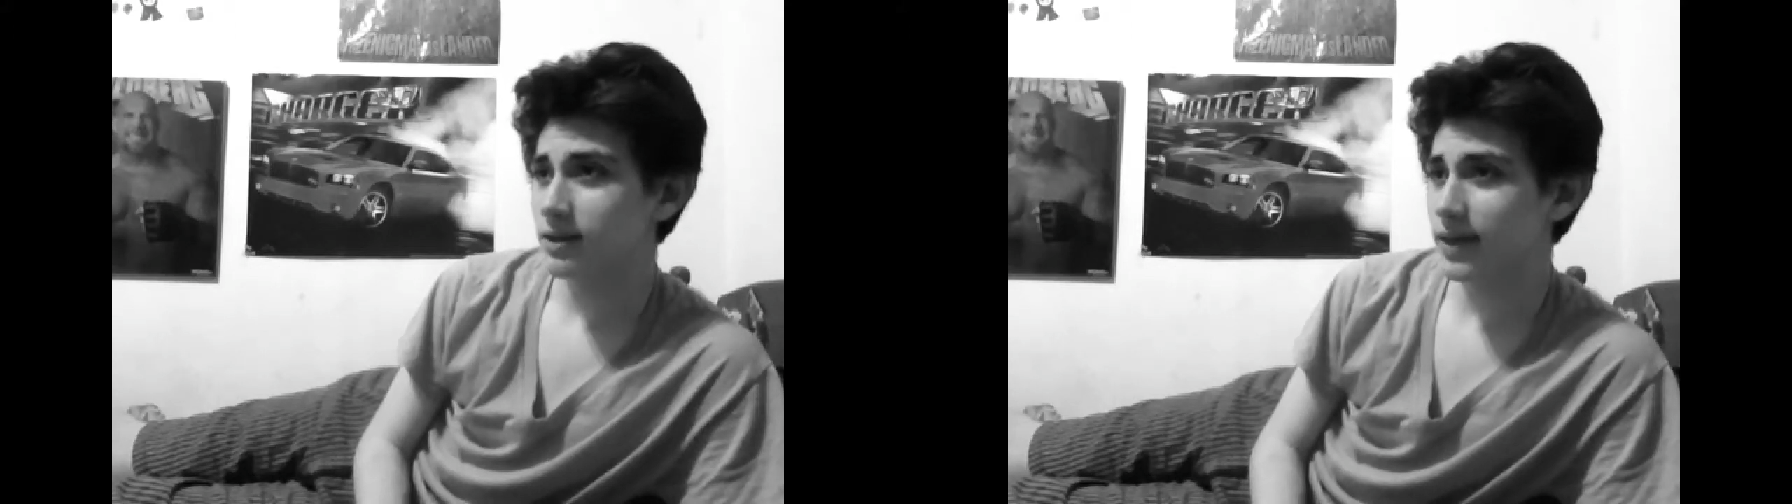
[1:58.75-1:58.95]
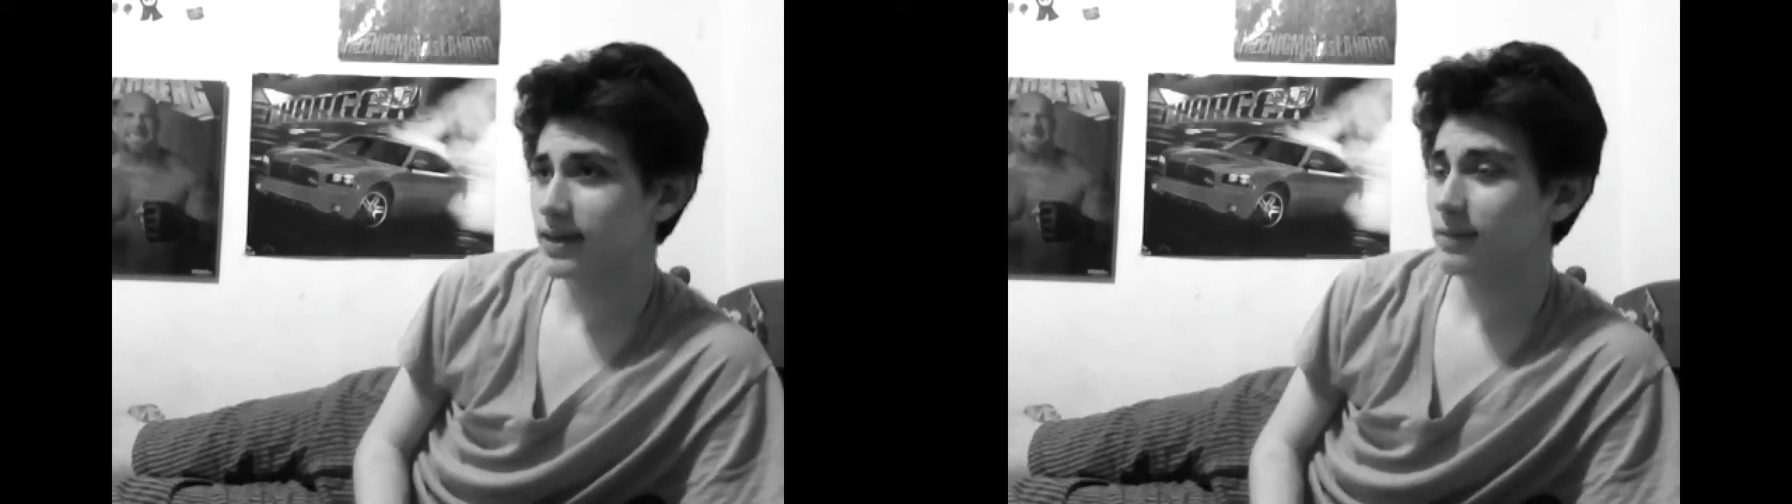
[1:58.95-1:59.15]

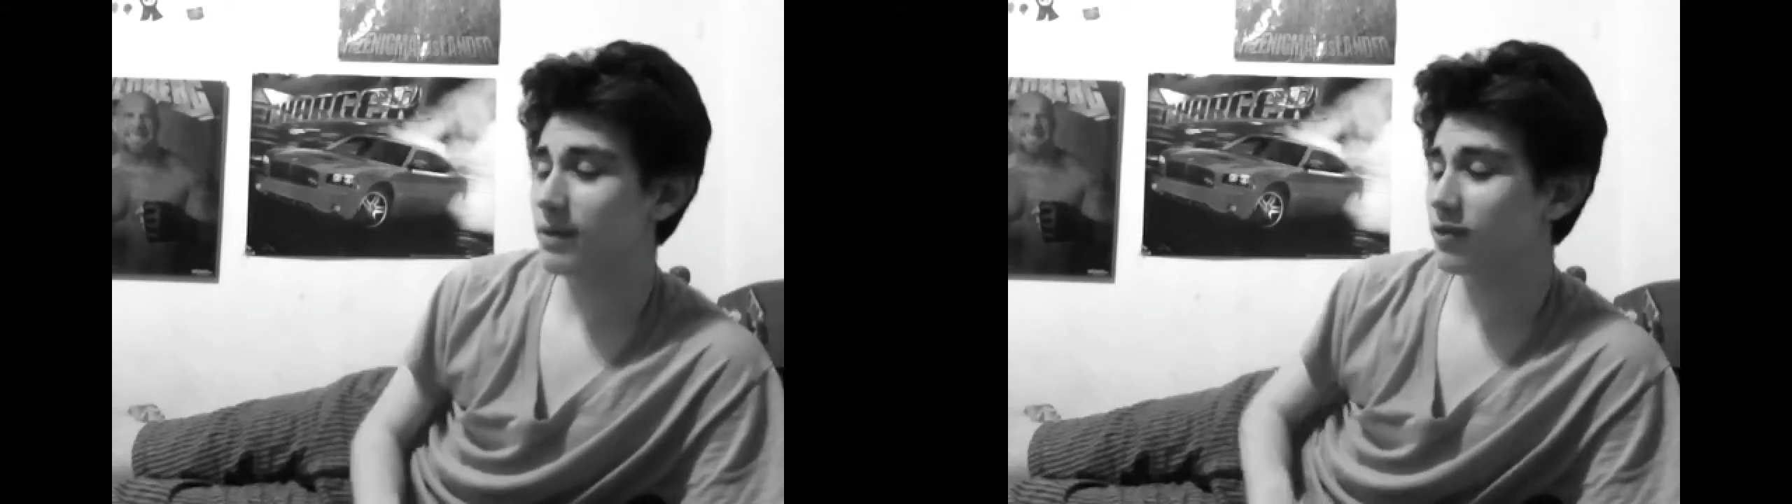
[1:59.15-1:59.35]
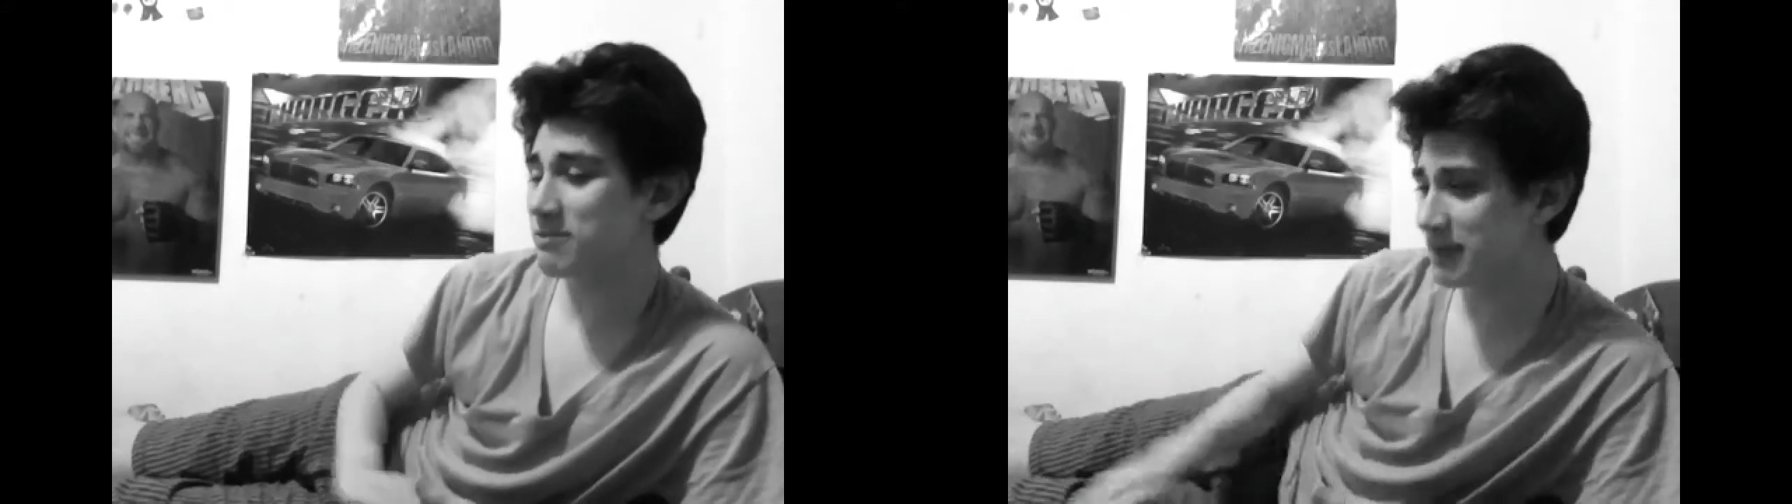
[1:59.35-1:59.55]
that's like my
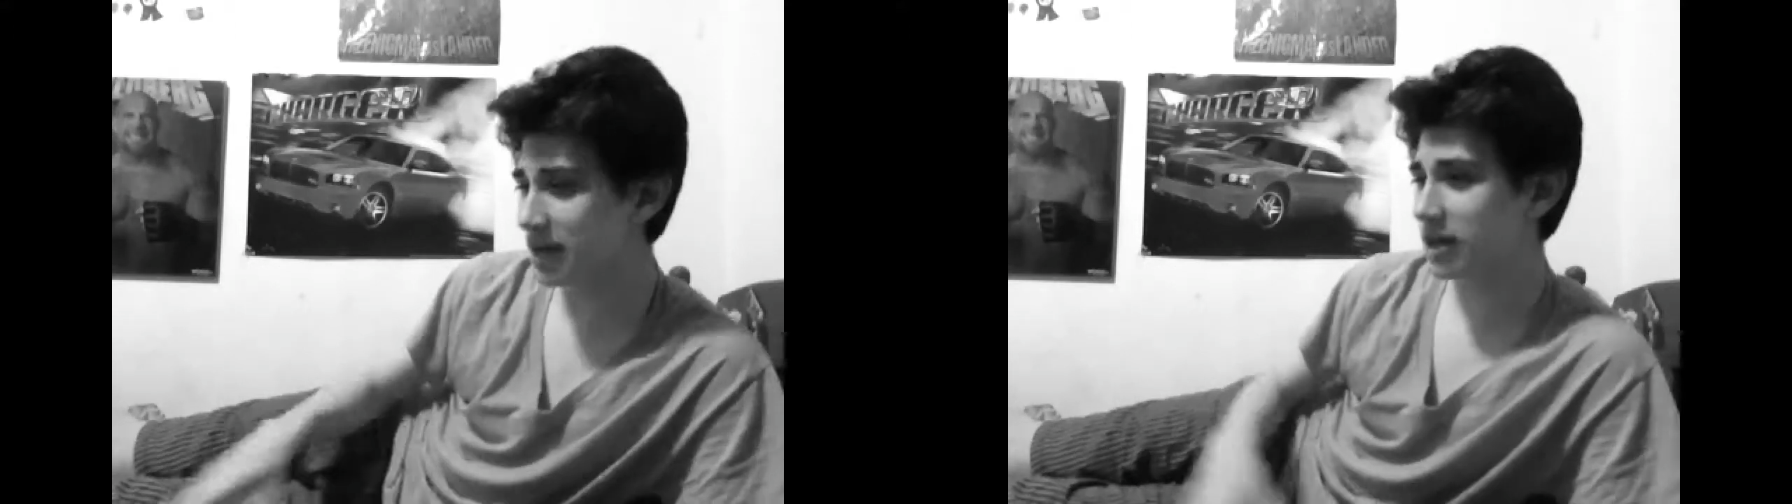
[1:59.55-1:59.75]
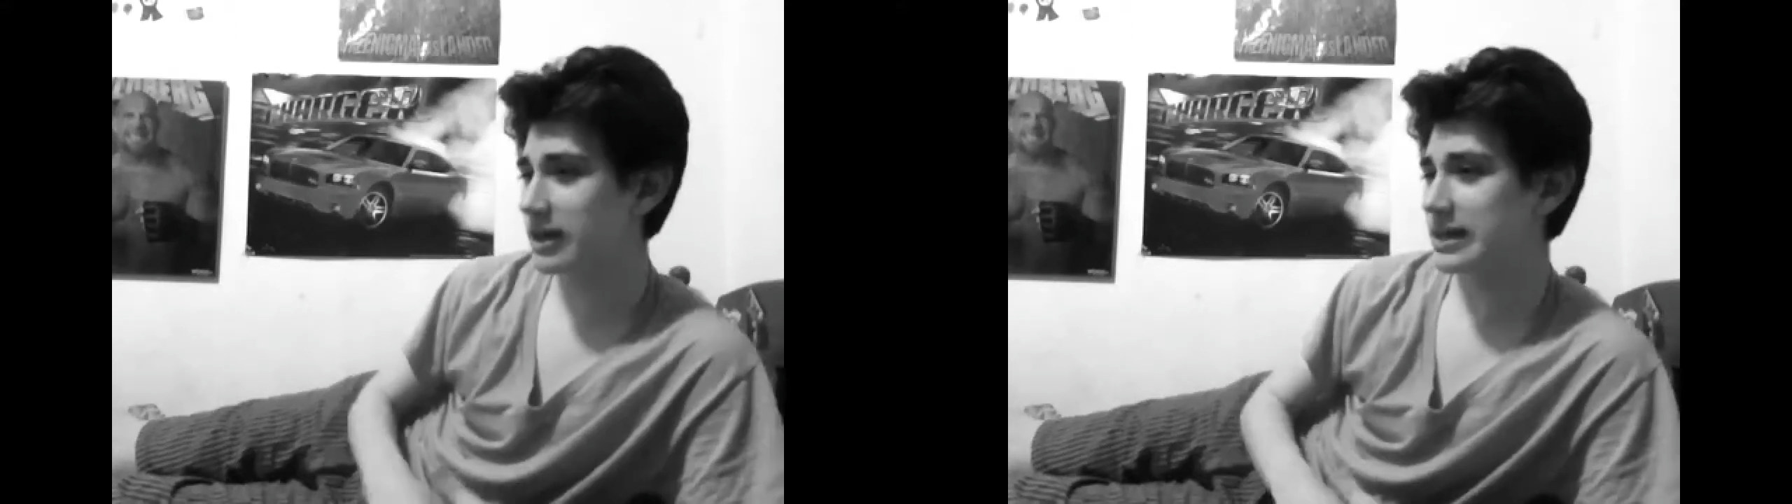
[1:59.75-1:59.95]
friend Peter.